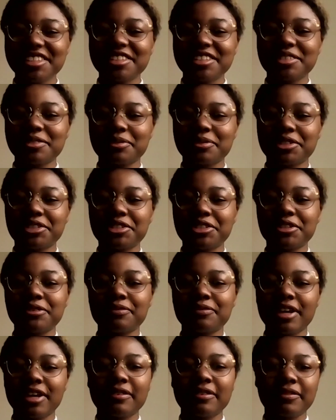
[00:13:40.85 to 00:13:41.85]
is, what's your
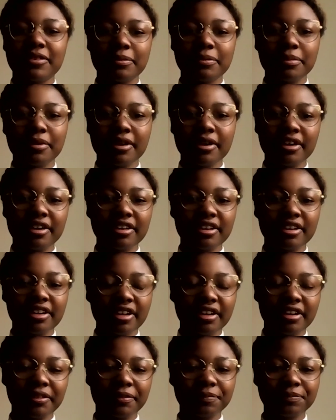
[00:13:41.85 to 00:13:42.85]
favorite
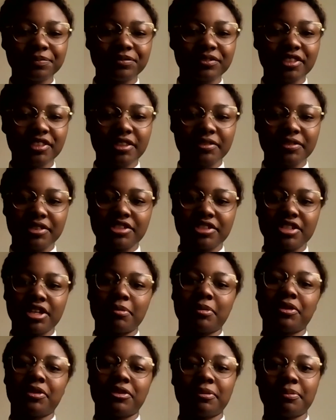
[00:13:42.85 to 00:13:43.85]
part of your
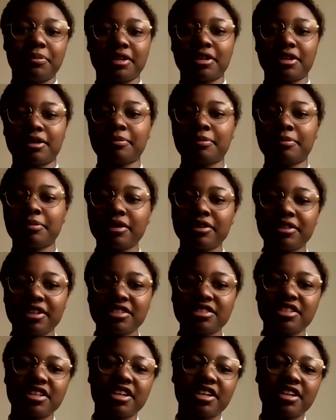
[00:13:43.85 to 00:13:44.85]
job, either being a birth
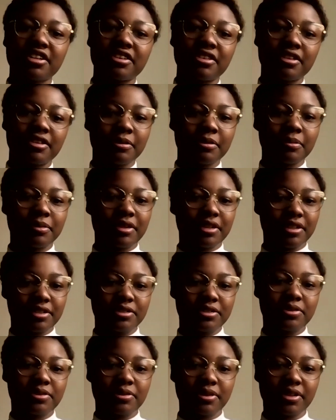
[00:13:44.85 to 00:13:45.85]
educator or being a
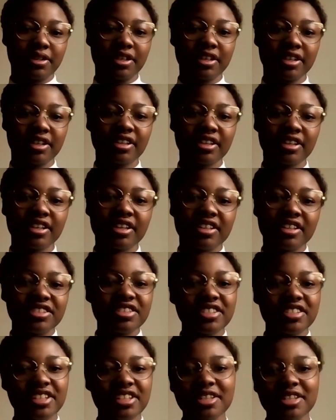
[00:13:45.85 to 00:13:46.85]
doula,
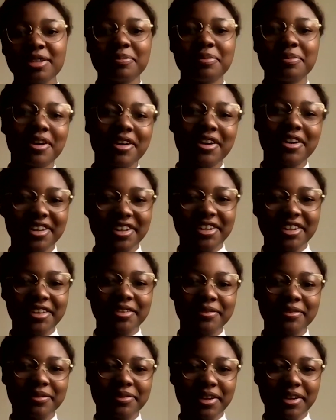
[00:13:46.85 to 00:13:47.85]
just any part
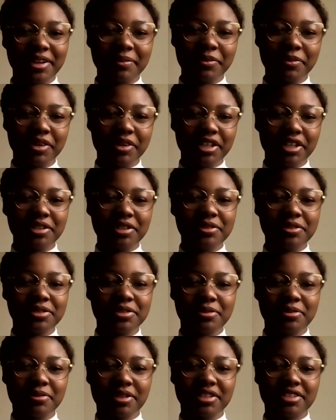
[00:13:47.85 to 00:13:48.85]
of what you
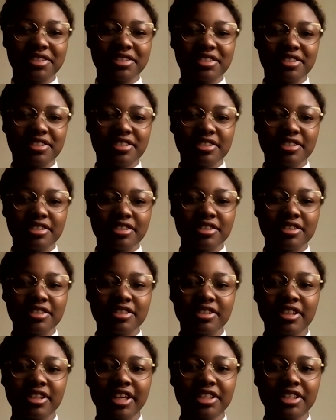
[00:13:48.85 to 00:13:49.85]
do? What is
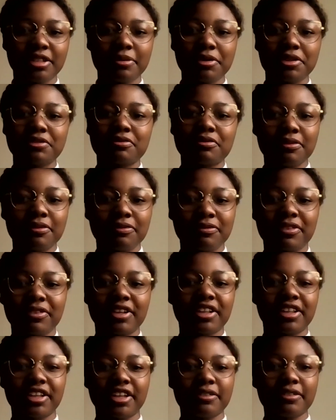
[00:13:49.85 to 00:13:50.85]
like the most
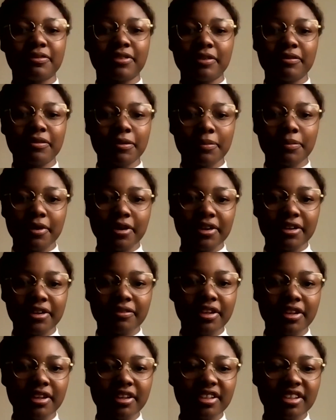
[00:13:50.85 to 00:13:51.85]
fulfilling or favorite part
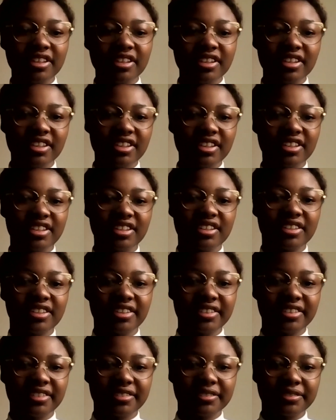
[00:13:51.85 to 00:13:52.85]
of